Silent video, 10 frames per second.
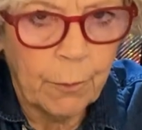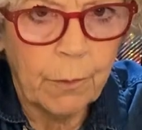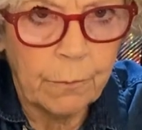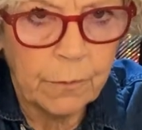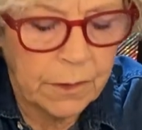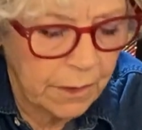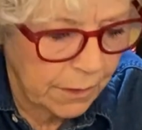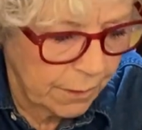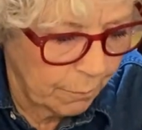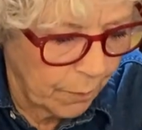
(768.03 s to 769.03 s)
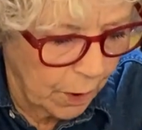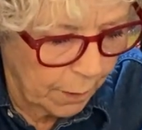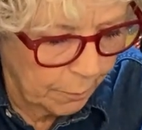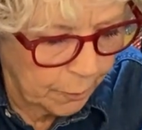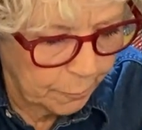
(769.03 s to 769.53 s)
when we did the
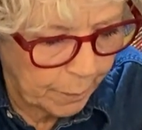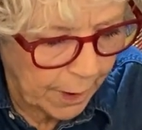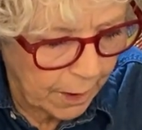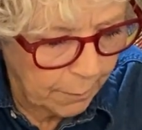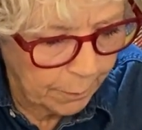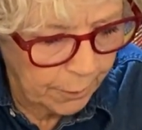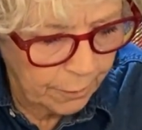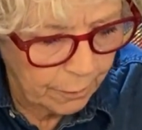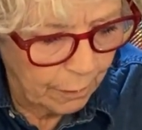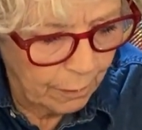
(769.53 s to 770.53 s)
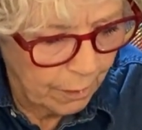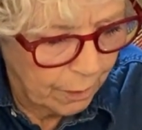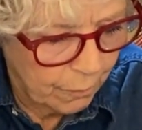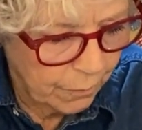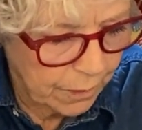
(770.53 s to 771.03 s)
marbled paper?
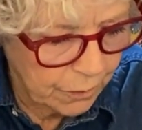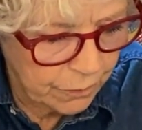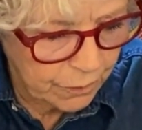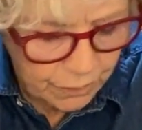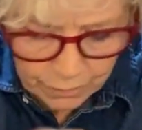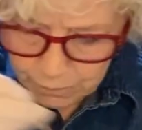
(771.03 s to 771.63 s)
We used